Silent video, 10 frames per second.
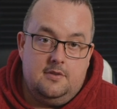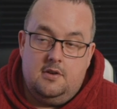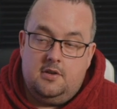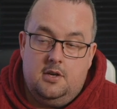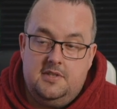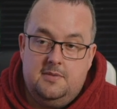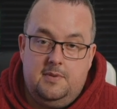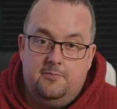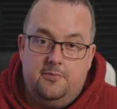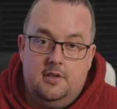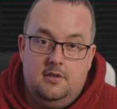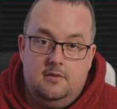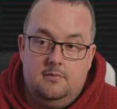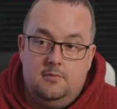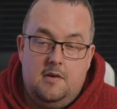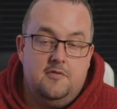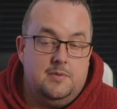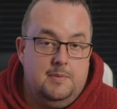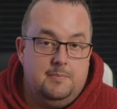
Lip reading: Joe Gomez has been brilliant wherever he's been